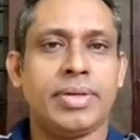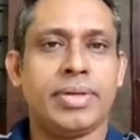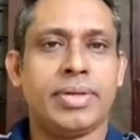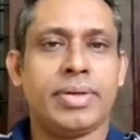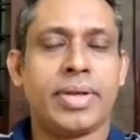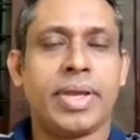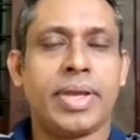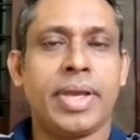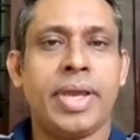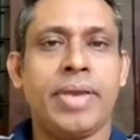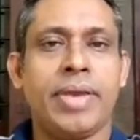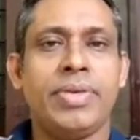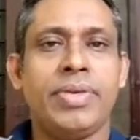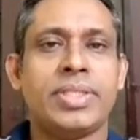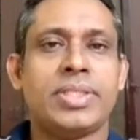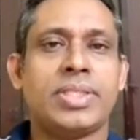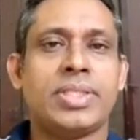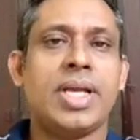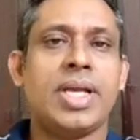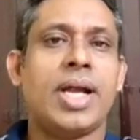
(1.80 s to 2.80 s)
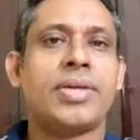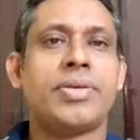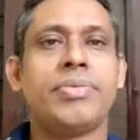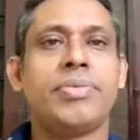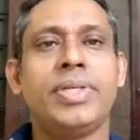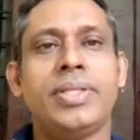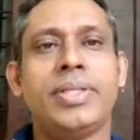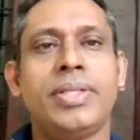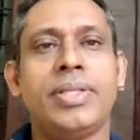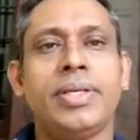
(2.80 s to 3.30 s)
Okay, we start
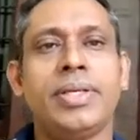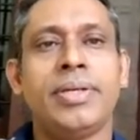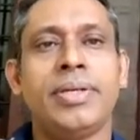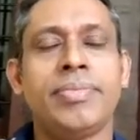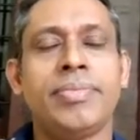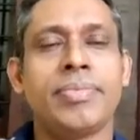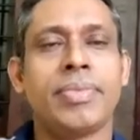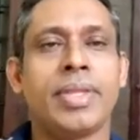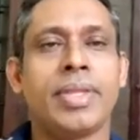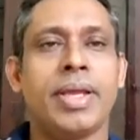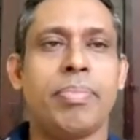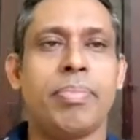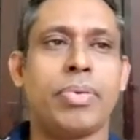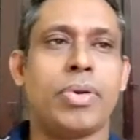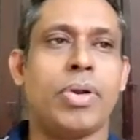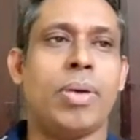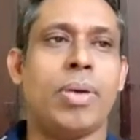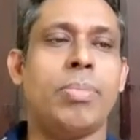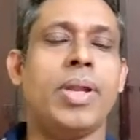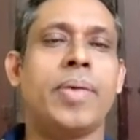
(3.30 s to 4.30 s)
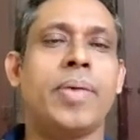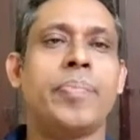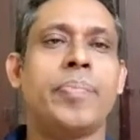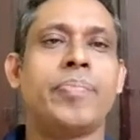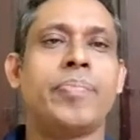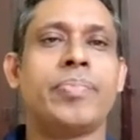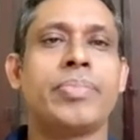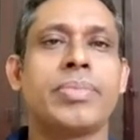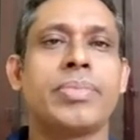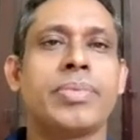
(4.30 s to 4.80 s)
with a
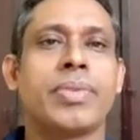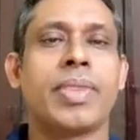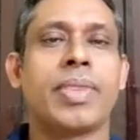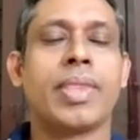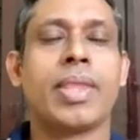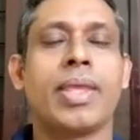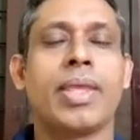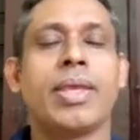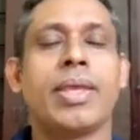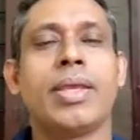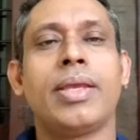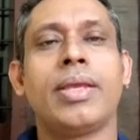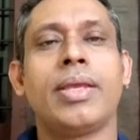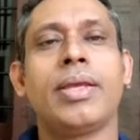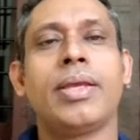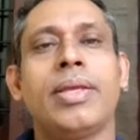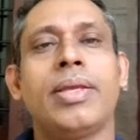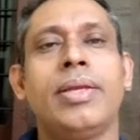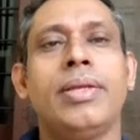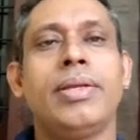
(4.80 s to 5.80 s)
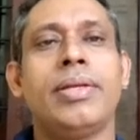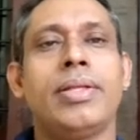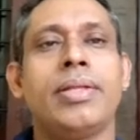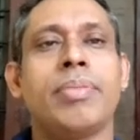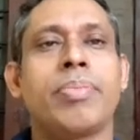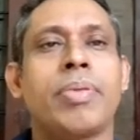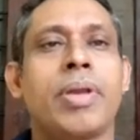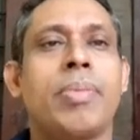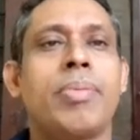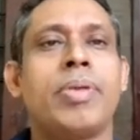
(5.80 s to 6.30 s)
problem.
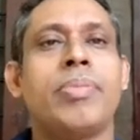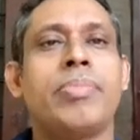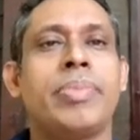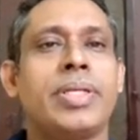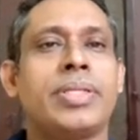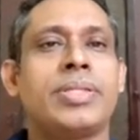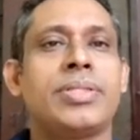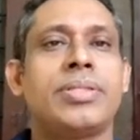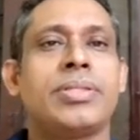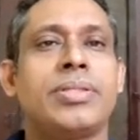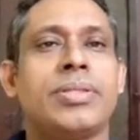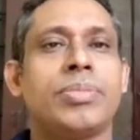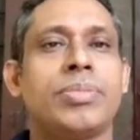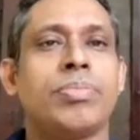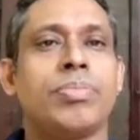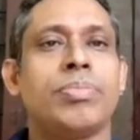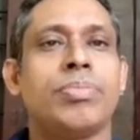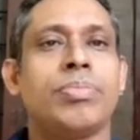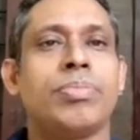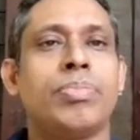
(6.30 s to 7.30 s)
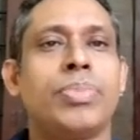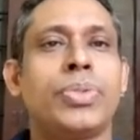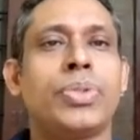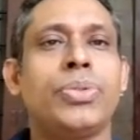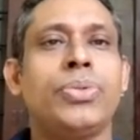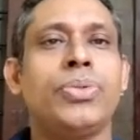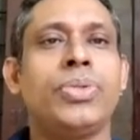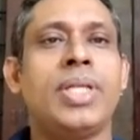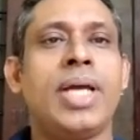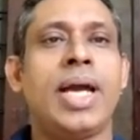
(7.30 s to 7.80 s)
The problem is
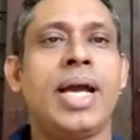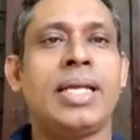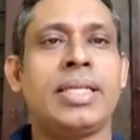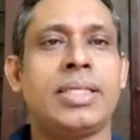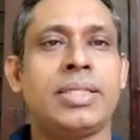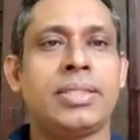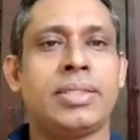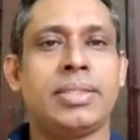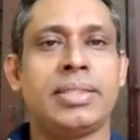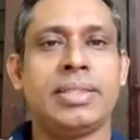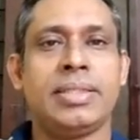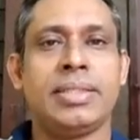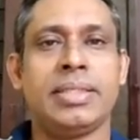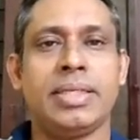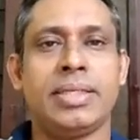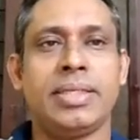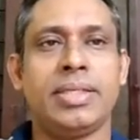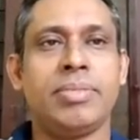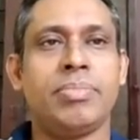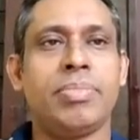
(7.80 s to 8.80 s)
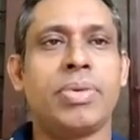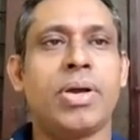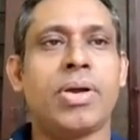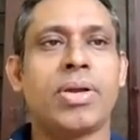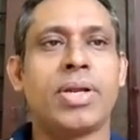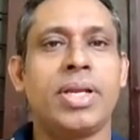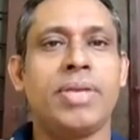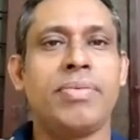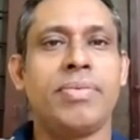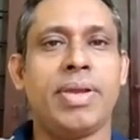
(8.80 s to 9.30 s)
prove that the de
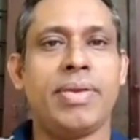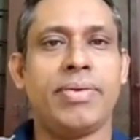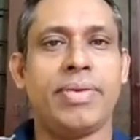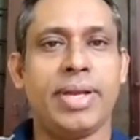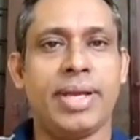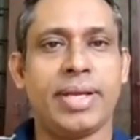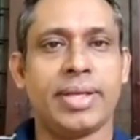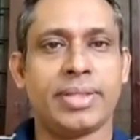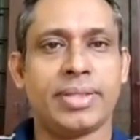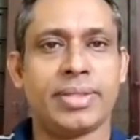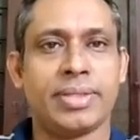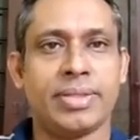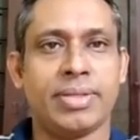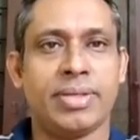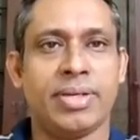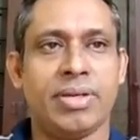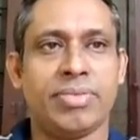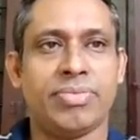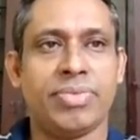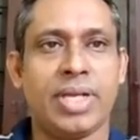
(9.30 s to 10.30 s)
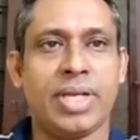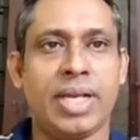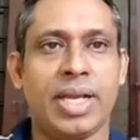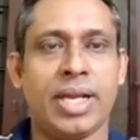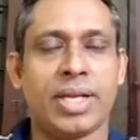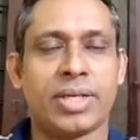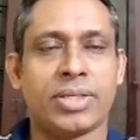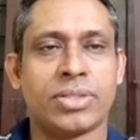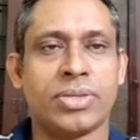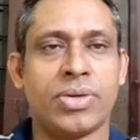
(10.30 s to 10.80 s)
Broglie wavelength of an
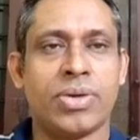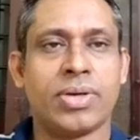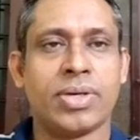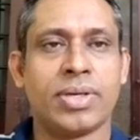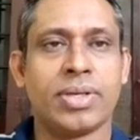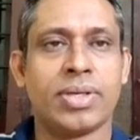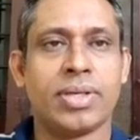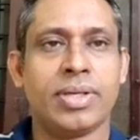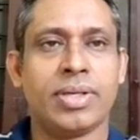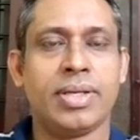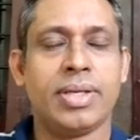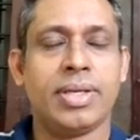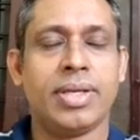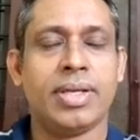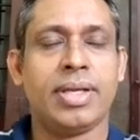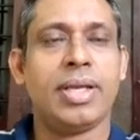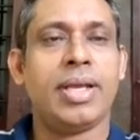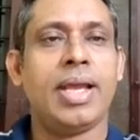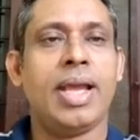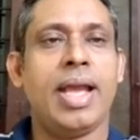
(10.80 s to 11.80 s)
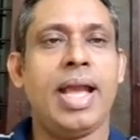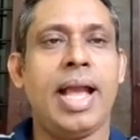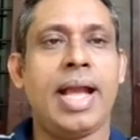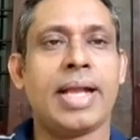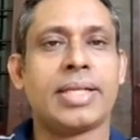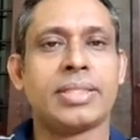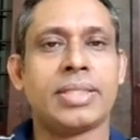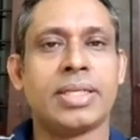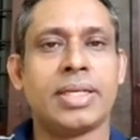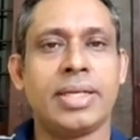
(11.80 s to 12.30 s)
electron
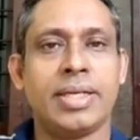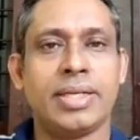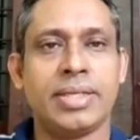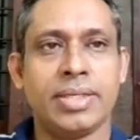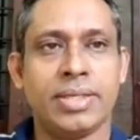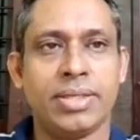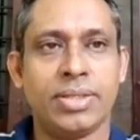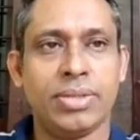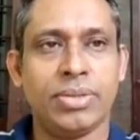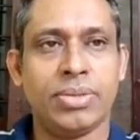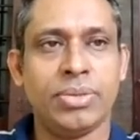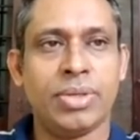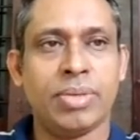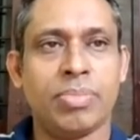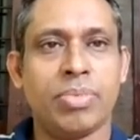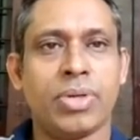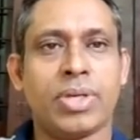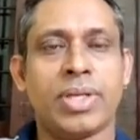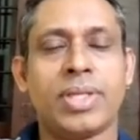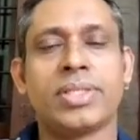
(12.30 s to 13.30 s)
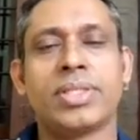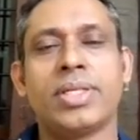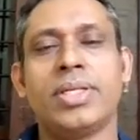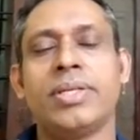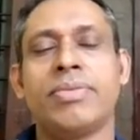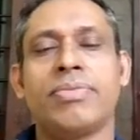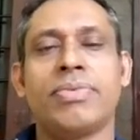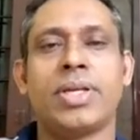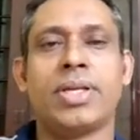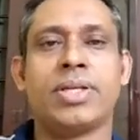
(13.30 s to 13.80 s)
accelerated through a potential
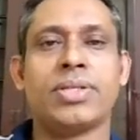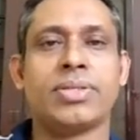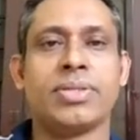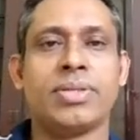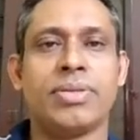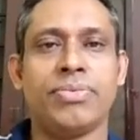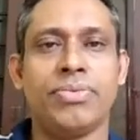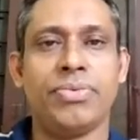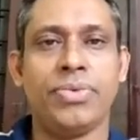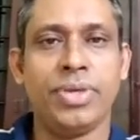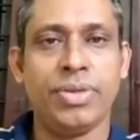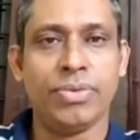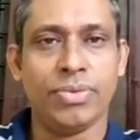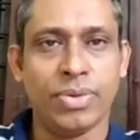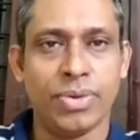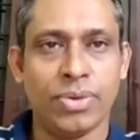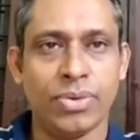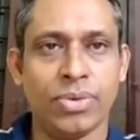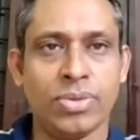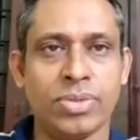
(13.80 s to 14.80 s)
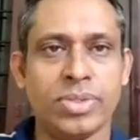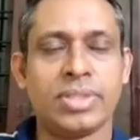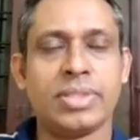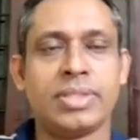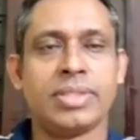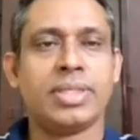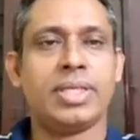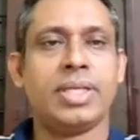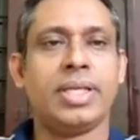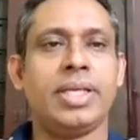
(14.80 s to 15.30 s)
difference of v volts
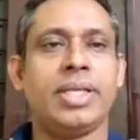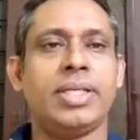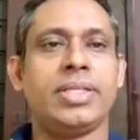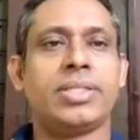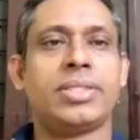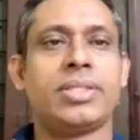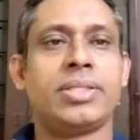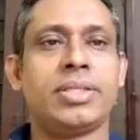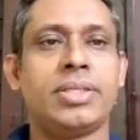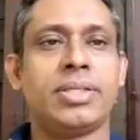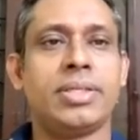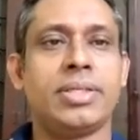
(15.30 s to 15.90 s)
is